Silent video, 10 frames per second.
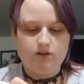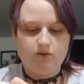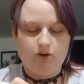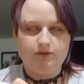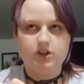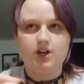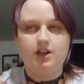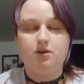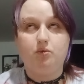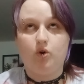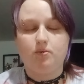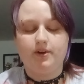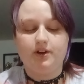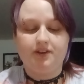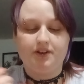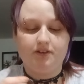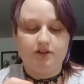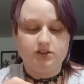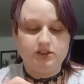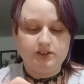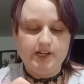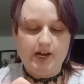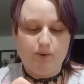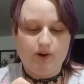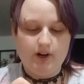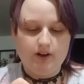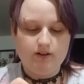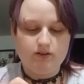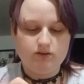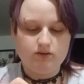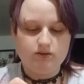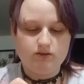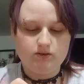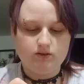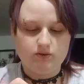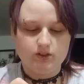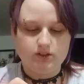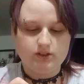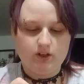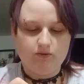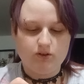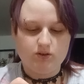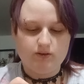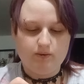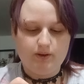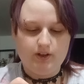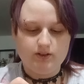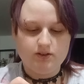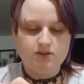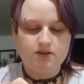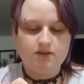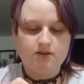Well, if it's already an ornament, then the rest is DIY. Do it yourself, which that means.